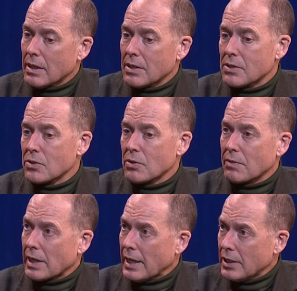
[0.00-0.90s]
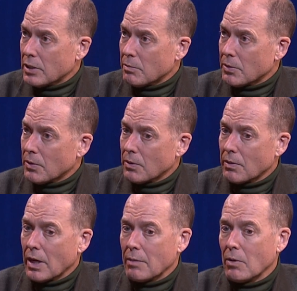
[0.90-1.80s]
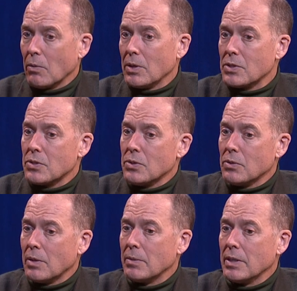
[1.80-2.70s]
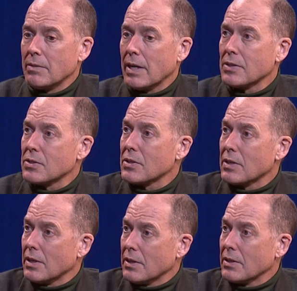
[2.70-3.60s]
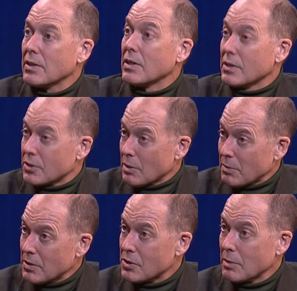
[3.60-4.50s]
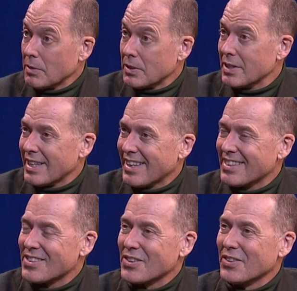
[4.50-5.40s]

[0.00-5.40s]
certification program. OSU, I believe, has something similar to that. So